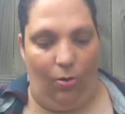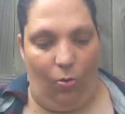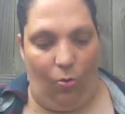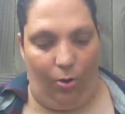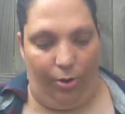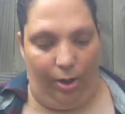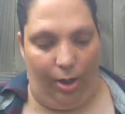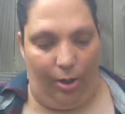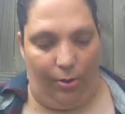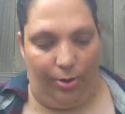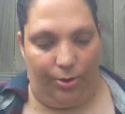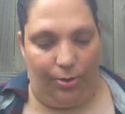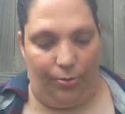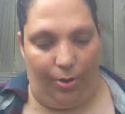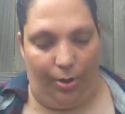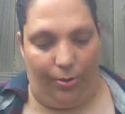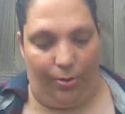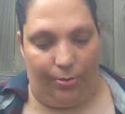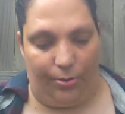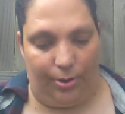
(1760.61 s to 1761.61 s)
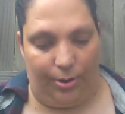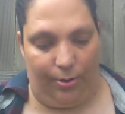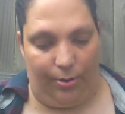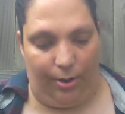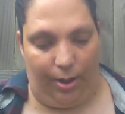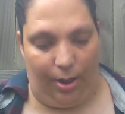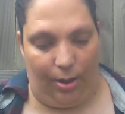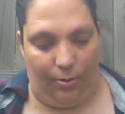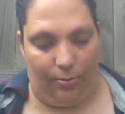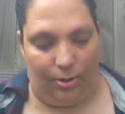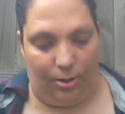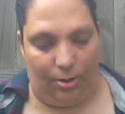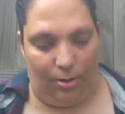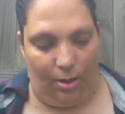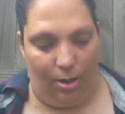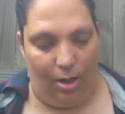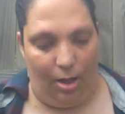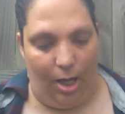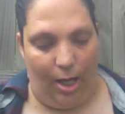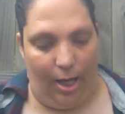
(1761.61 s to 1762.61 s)
Or you can go to Tarot Studios
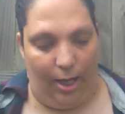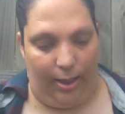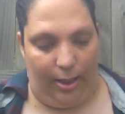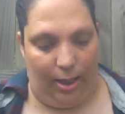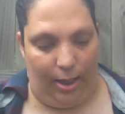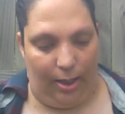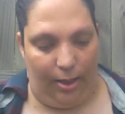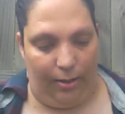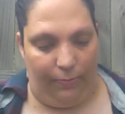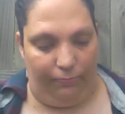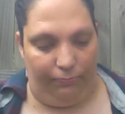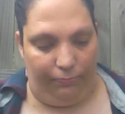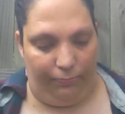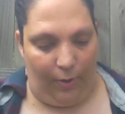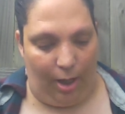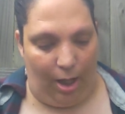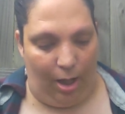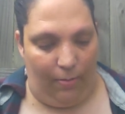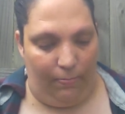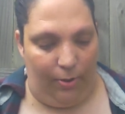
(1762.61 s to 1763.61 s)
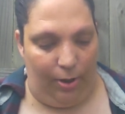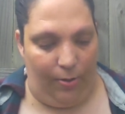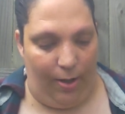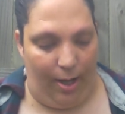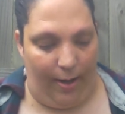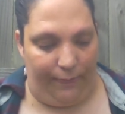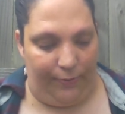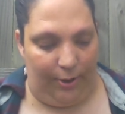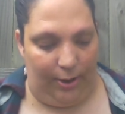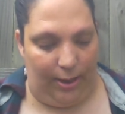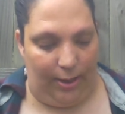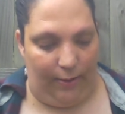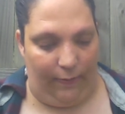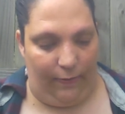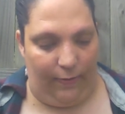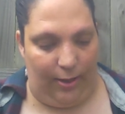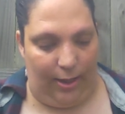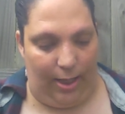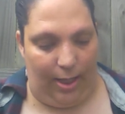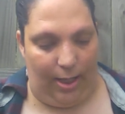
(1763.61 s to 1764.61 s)
and get it. But you have to get
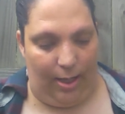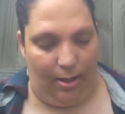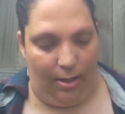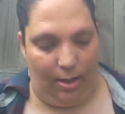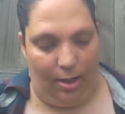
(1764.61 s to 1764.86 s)
the